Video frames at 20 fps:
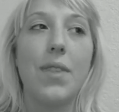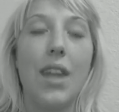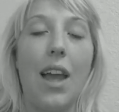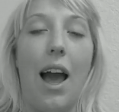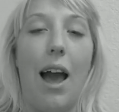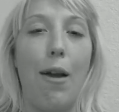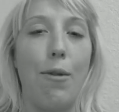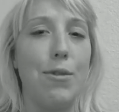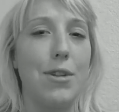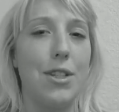
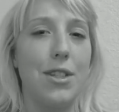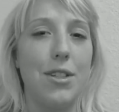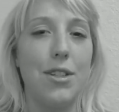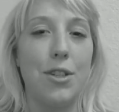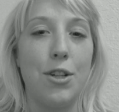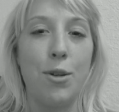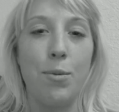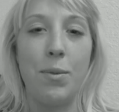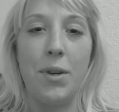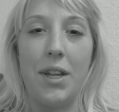I was
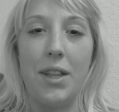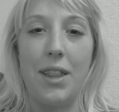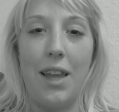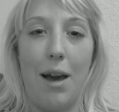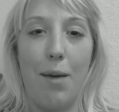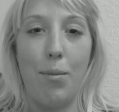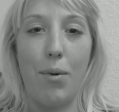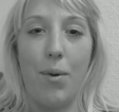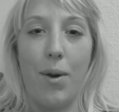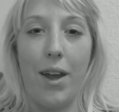determined at
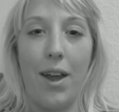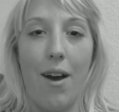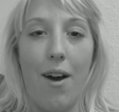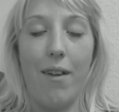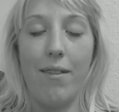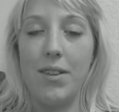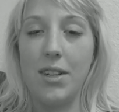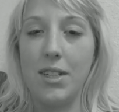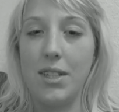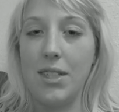that point.
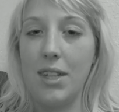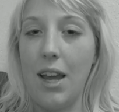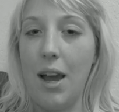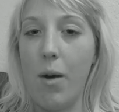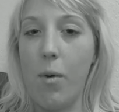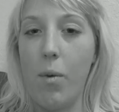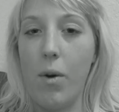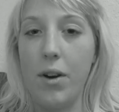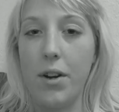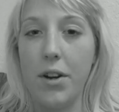Obviously,
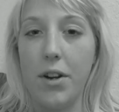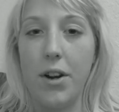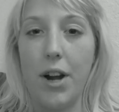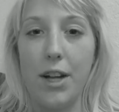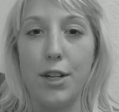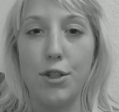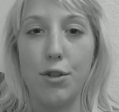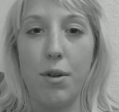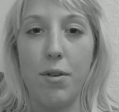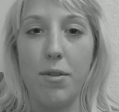I wanted to
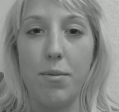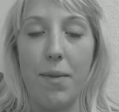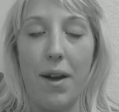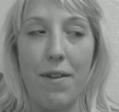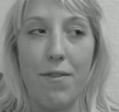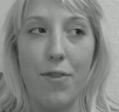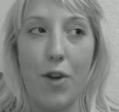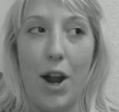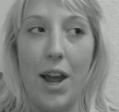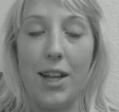graduate with
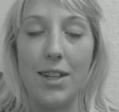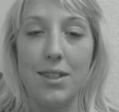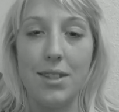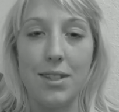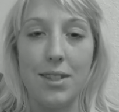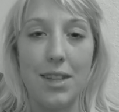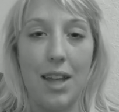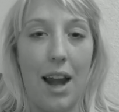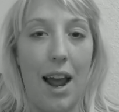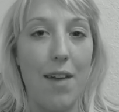my
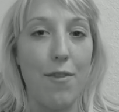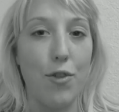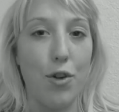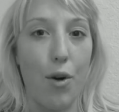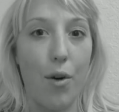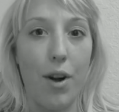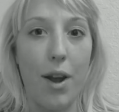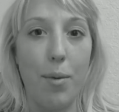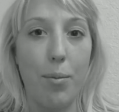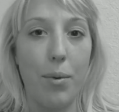friends that I've
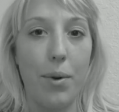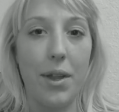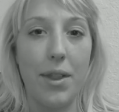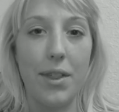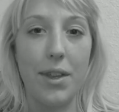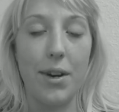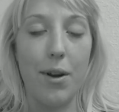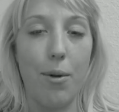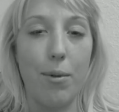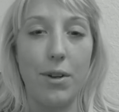grown up
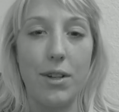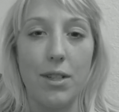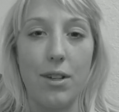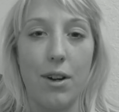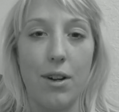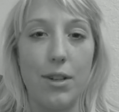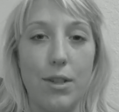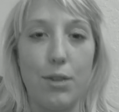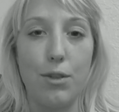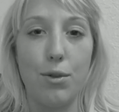with and always
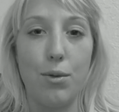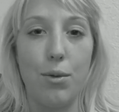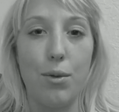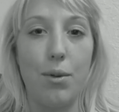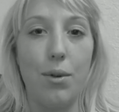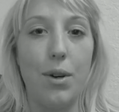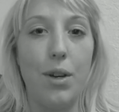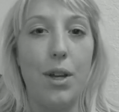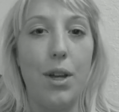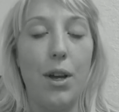gone to
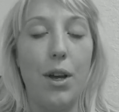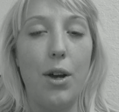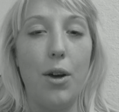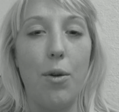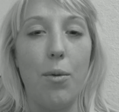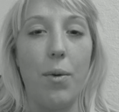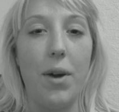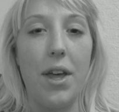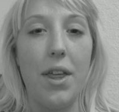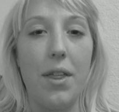school
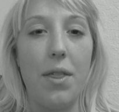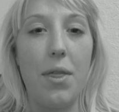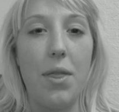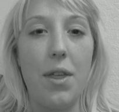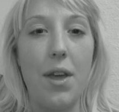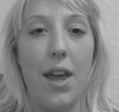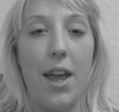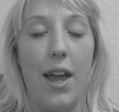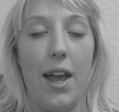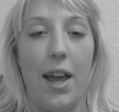with,
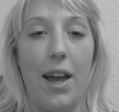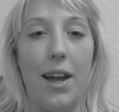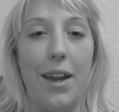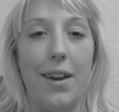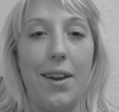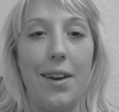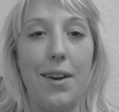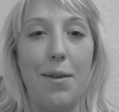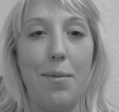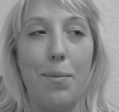
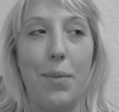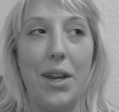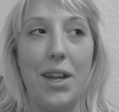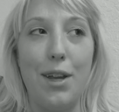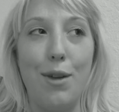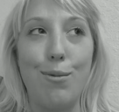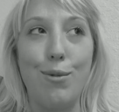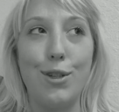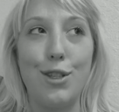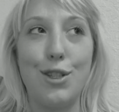
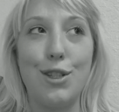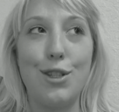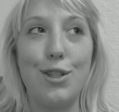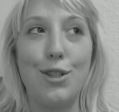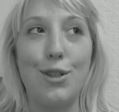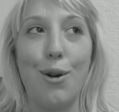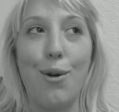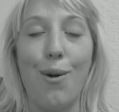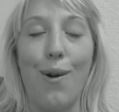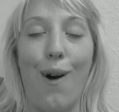but it was
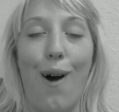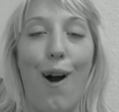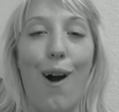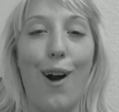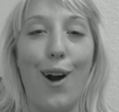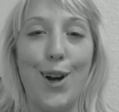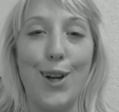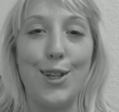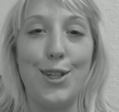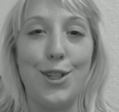so
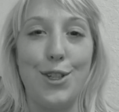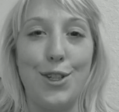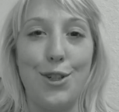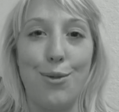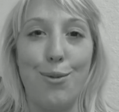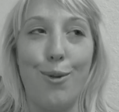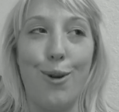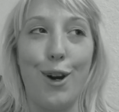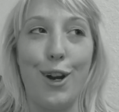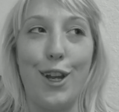hard to
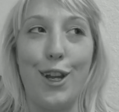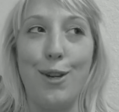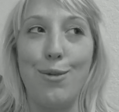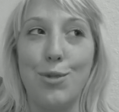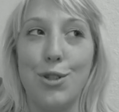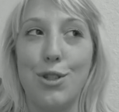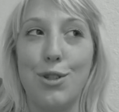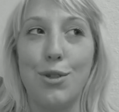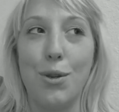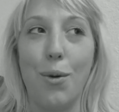do work, and it
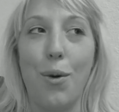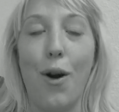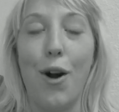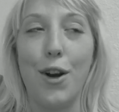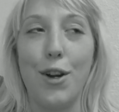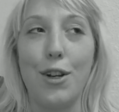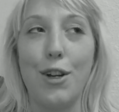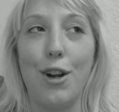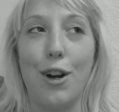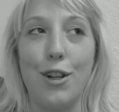was so
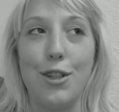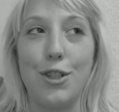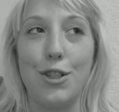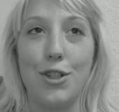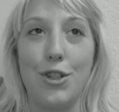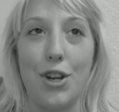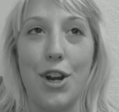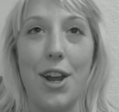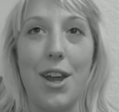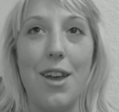hard to
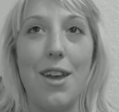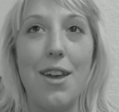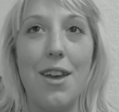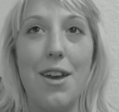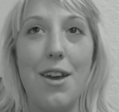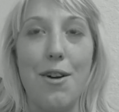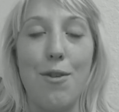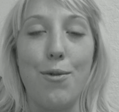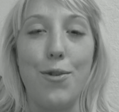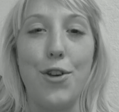concentrate
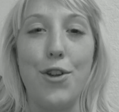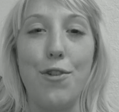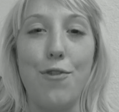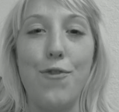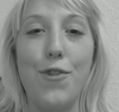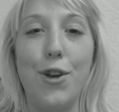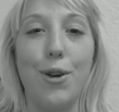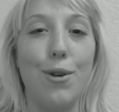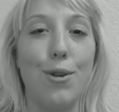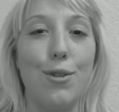when you
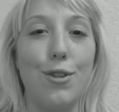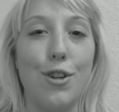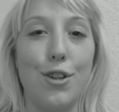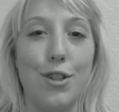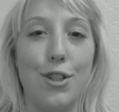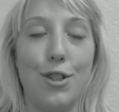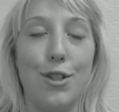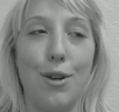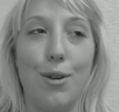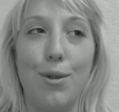feel
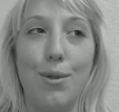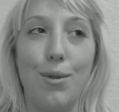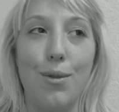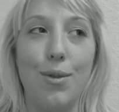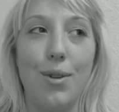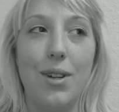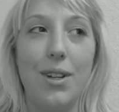just so